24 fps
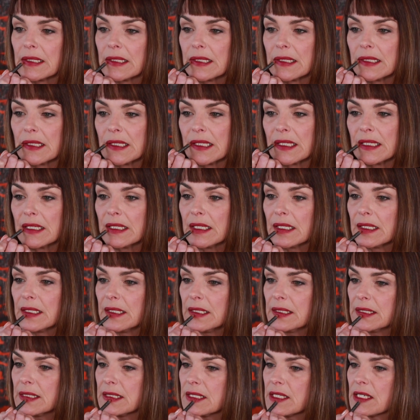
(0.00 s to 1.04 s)
A little
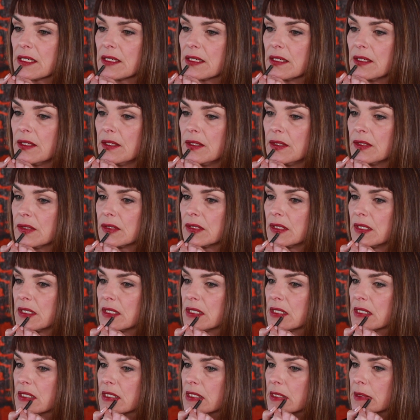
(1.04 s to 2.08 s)
liner. And this is just a
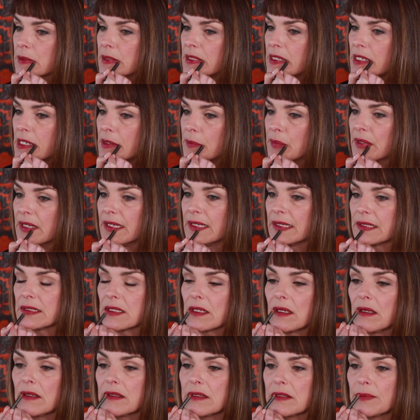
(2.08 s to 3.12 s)
neutral. It's just a pinky
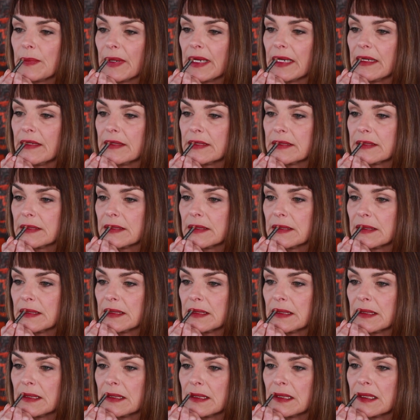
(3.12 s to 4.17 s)
brown. It's called Spice.
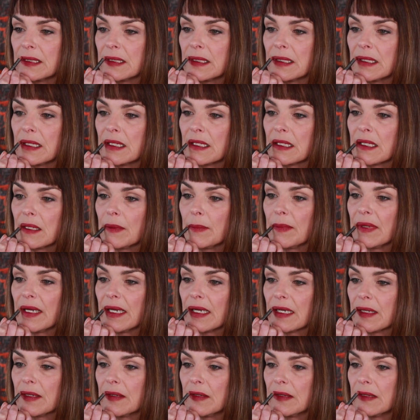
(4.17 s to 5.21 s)
It's
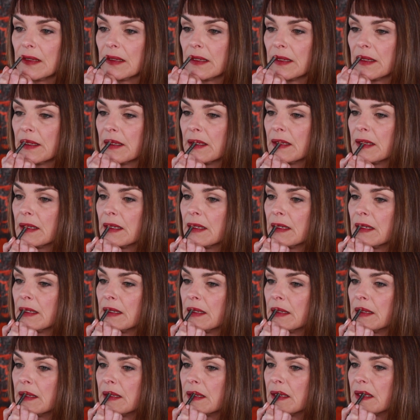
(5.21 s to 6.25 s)
a MAC
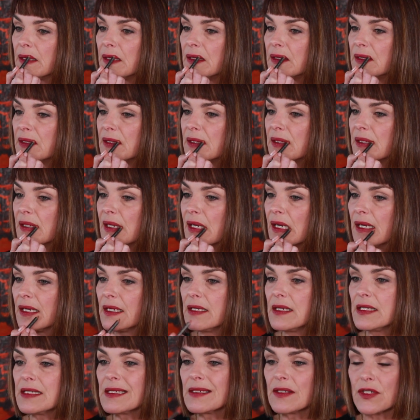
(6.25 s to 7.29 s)
color.
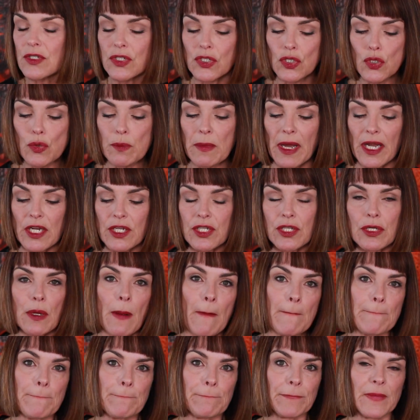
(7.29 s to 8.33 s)
And it doesn't do
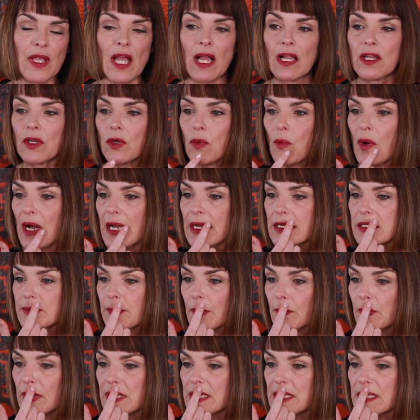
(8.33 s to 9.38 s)
much
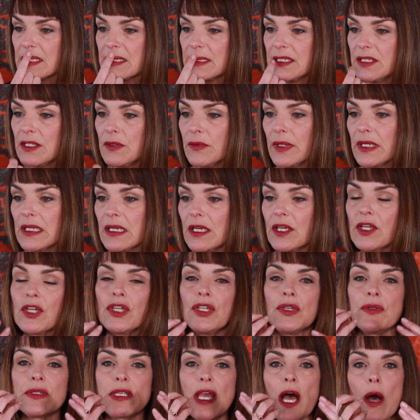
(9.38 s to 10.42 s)
color-wise, but what it's going
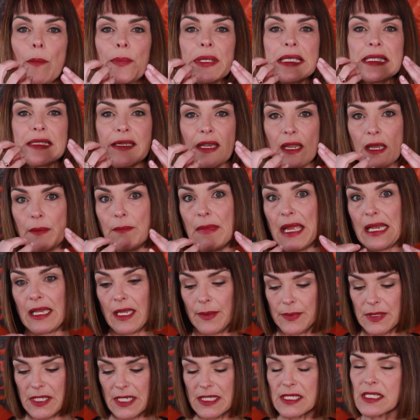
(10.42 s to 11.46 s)
to do is help it stay on
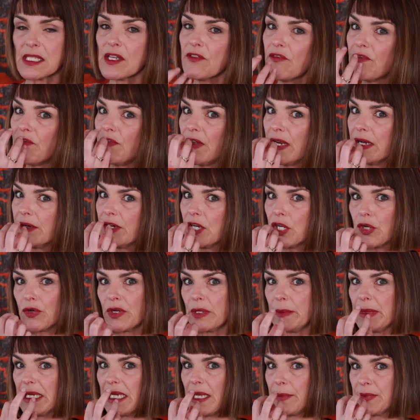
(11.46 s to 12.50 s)
my lips because it's a
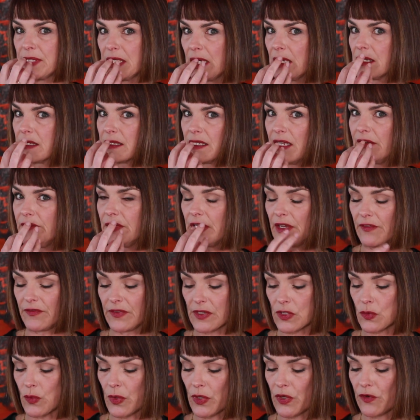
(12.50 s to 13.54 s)
very creamy lipstick. It's
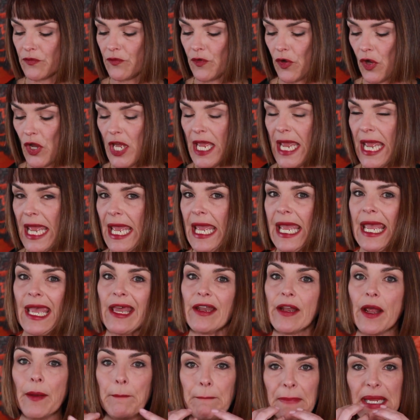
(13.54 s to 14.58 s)
lovely. It feels wonderful.
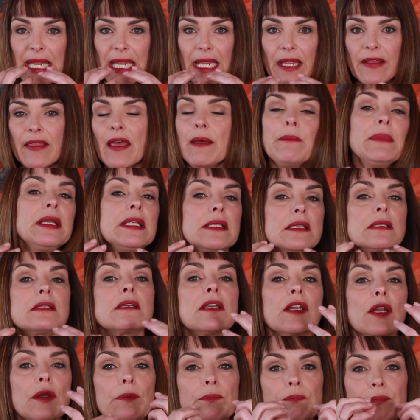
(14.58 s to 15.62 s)
And on me, that
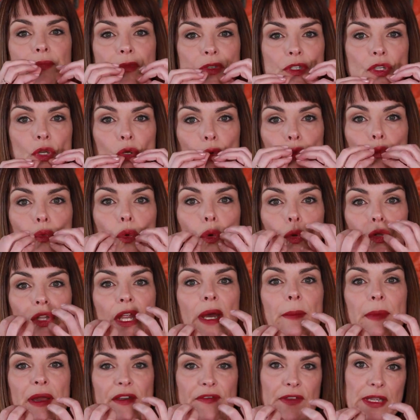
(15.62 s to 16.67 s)
means it's going to
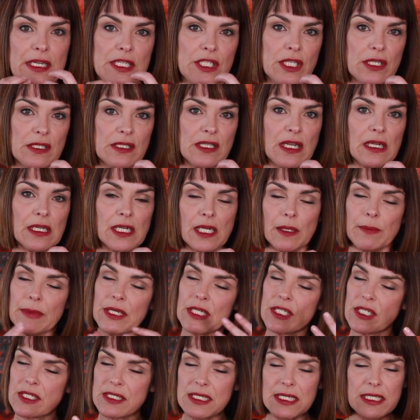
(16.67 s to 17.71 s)
roll down my face just a
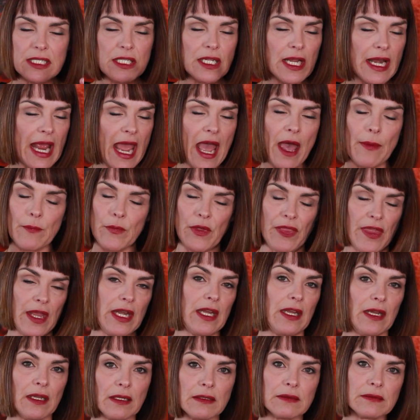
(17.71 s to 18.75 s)
little bit. It's going to happen
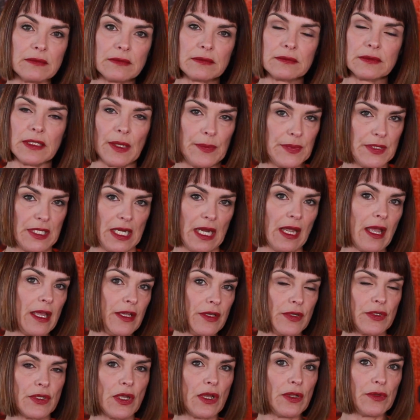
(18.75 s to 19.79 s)
with any
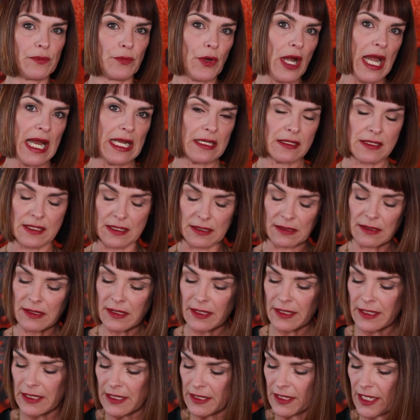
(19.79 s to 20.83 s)
lipstick. I use all brands
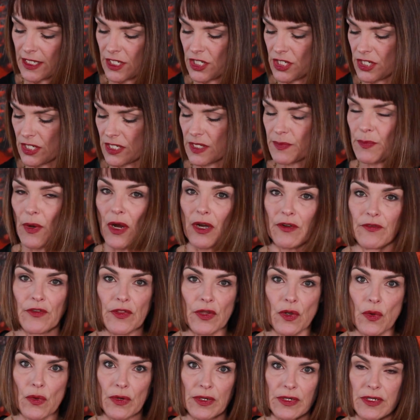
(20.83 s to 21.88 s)
and that's just
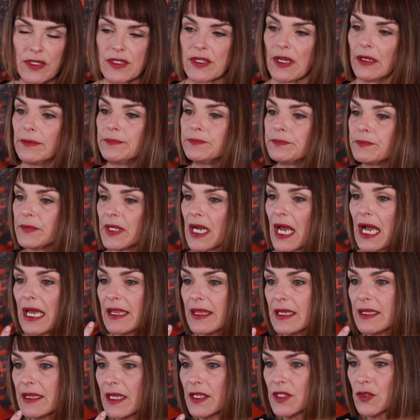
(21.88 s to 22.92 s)
par for the course. So,
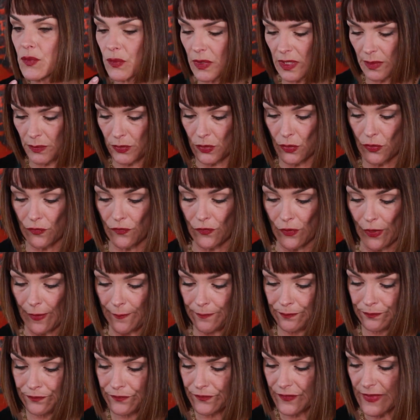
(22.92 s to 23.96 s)
but I think that's really
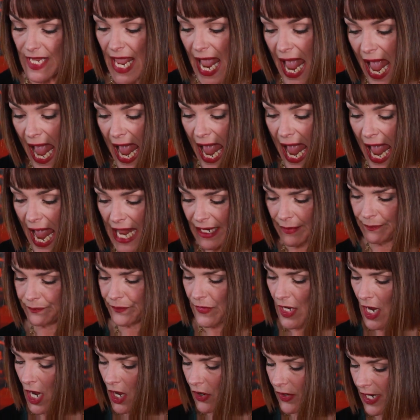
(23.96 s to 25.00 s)
beautiful.
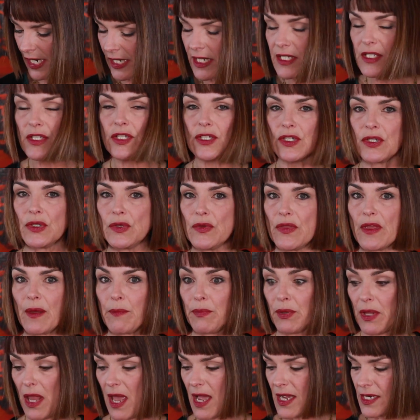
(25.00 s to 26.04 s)
Yay! Okay, let's
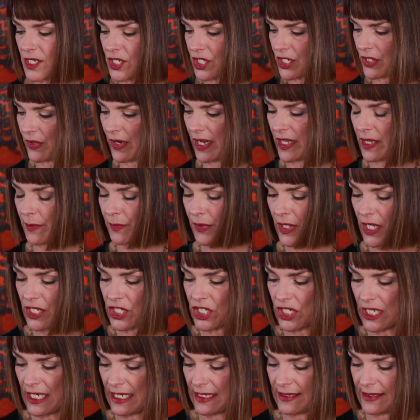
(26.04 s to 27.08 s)
do the blush. Okay, the
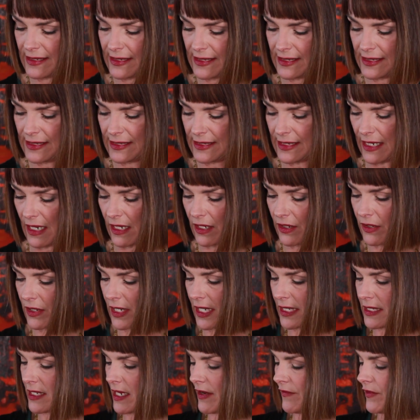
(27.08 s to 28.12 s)
blush is
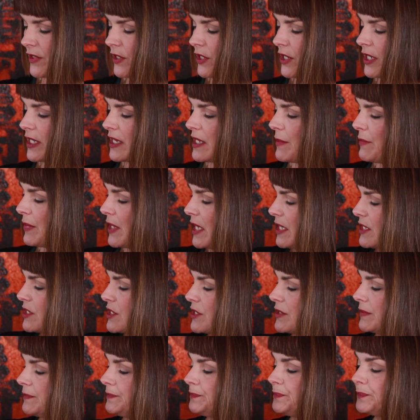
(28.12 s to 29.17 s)
Stellar. Let's have a look at the
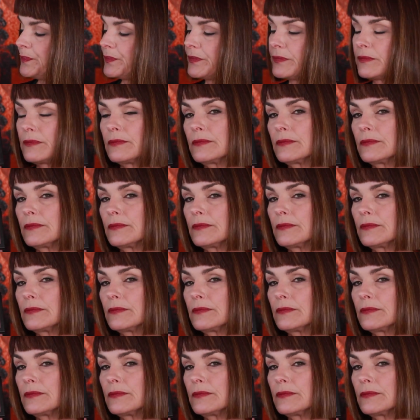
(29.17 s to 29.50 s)
blush.